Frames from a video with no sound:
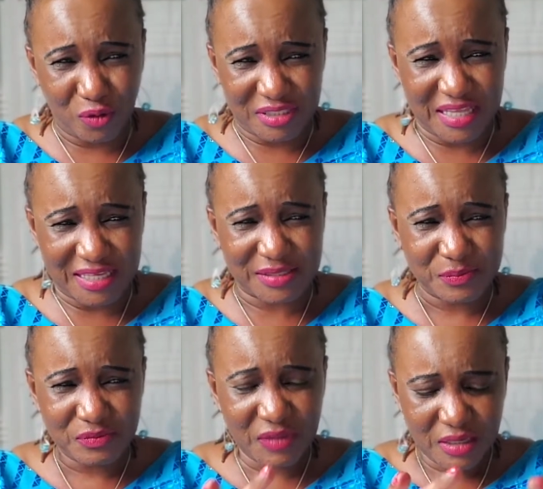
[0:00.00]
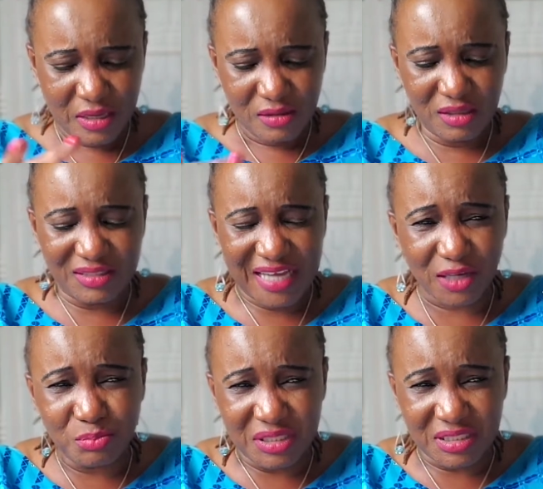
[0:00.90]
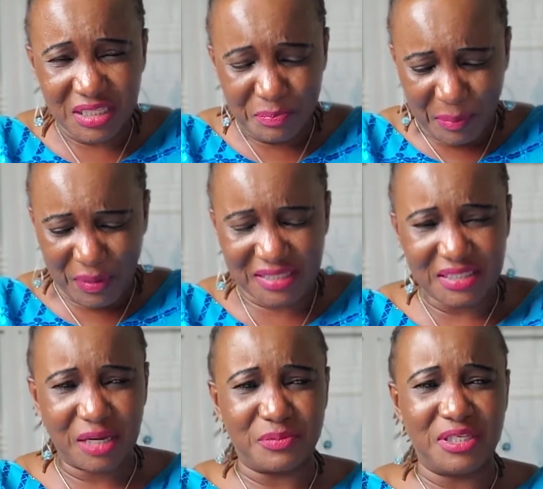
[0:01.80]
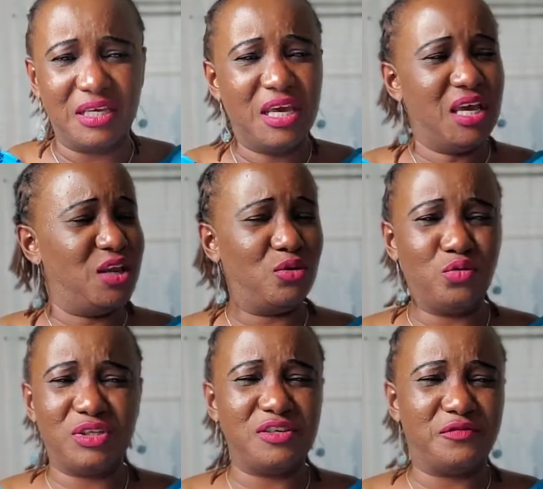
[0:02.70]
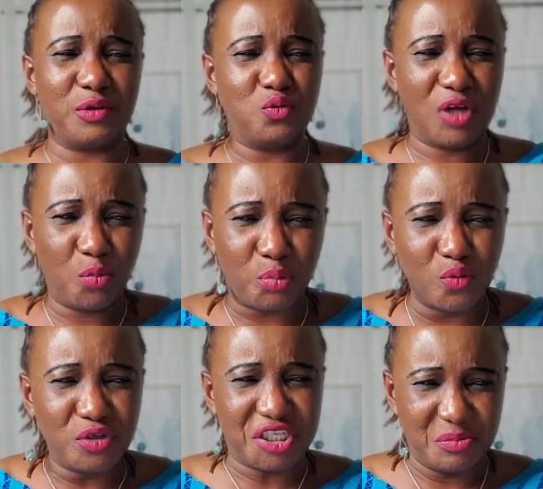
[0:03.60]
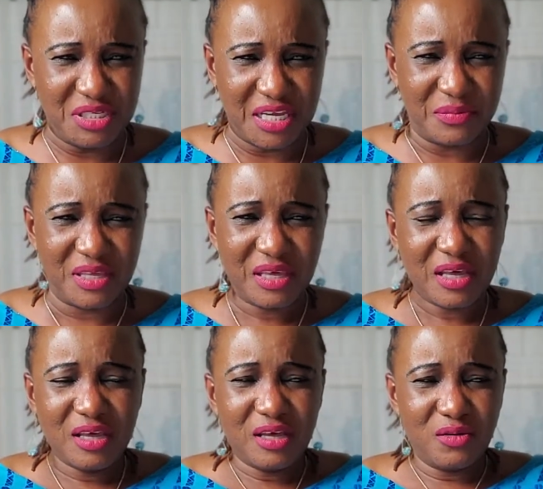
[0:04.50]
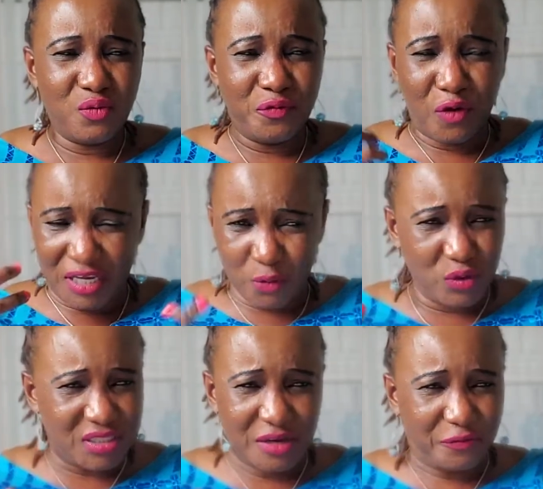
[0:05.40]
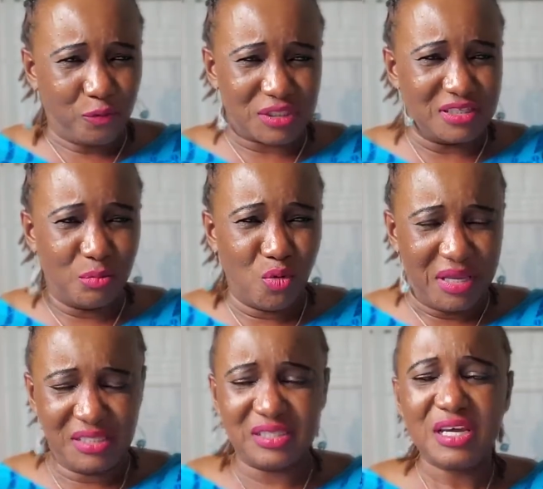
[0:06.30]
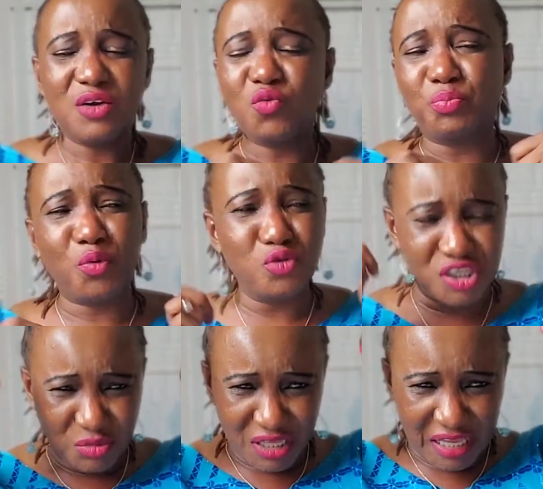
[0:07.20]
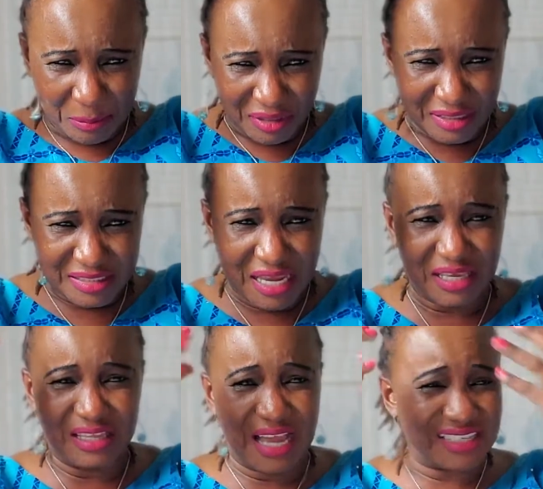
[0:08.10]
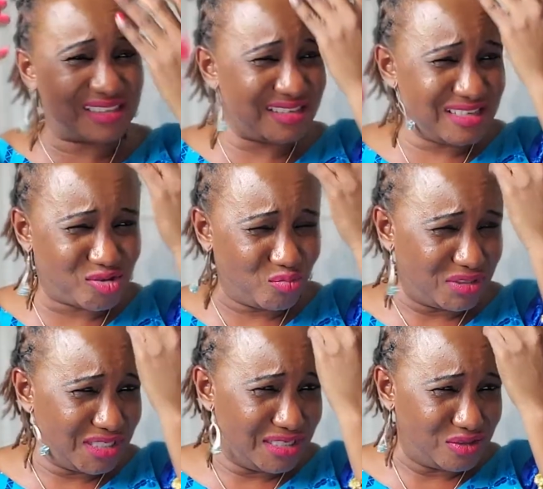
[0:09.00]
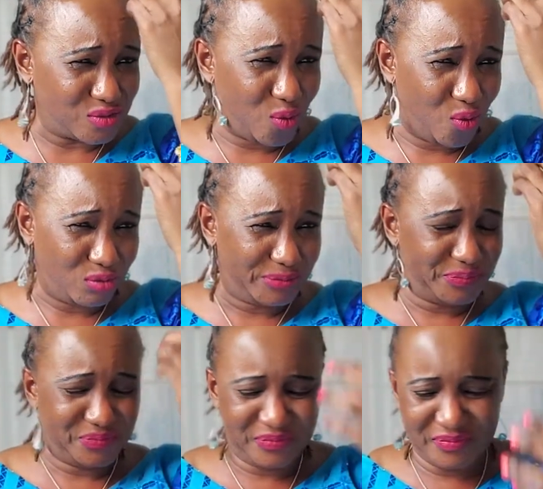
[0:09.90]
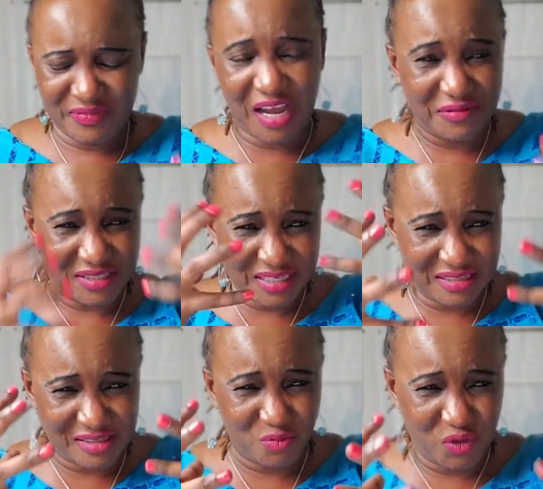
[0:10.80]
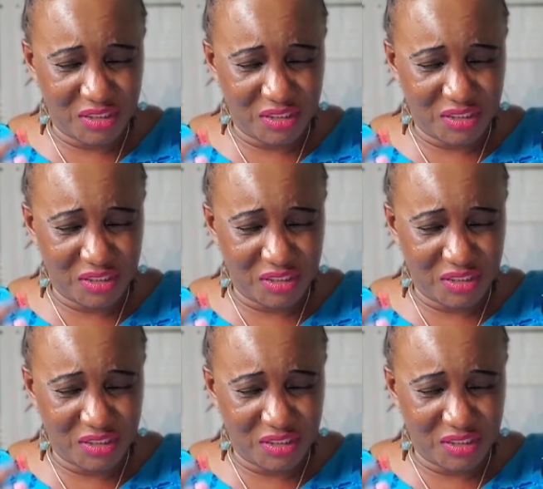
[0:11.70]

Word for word: last. The dad bit in papa tinapte and not nothing for do now pull shimi them. We forget we self force in a moment. We pull in, and then begin time it. I see somebody in score. I've seen someone